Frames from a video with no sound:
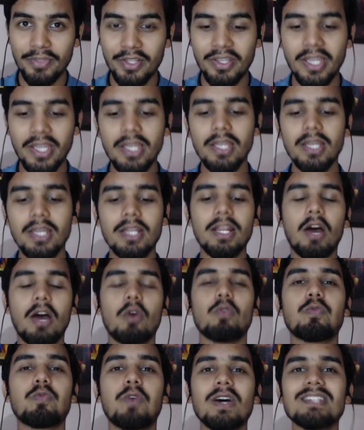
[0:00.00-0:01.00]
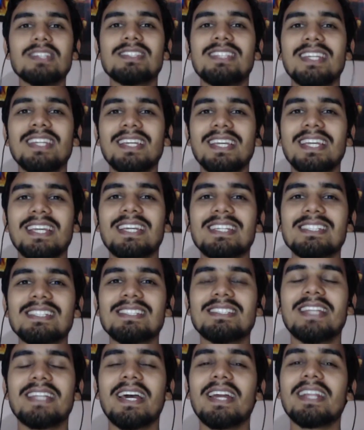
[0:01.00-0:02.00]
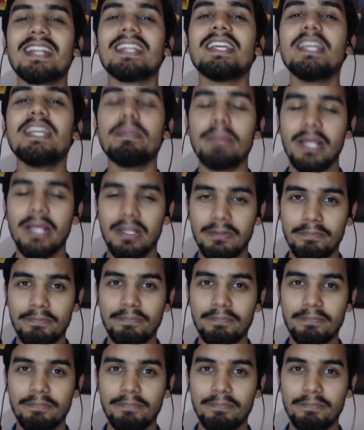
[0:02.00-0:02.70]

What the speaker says: Okay, now first thing is their email.